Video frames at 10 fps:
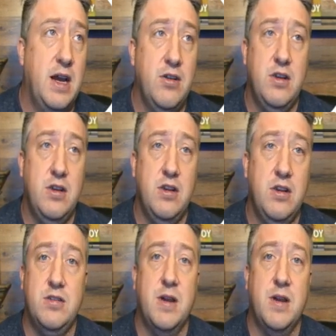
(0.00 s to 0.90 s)
can use
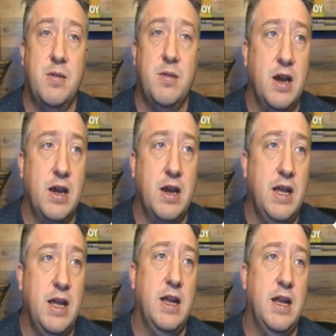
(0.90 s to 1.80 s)
email
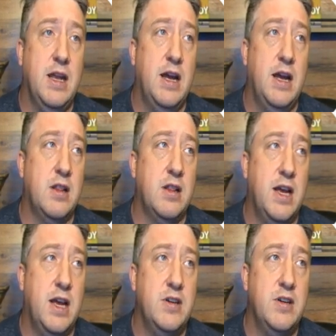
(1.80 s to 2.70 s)
marketing and how you can
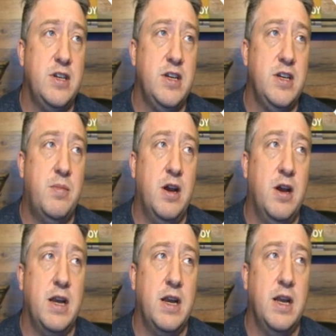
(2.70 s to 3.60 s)
leverage email
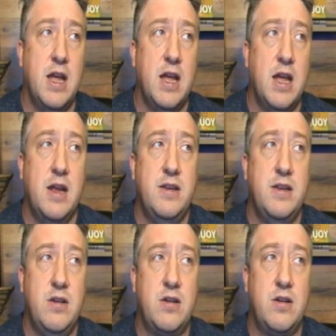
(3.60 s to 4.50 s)
marketing to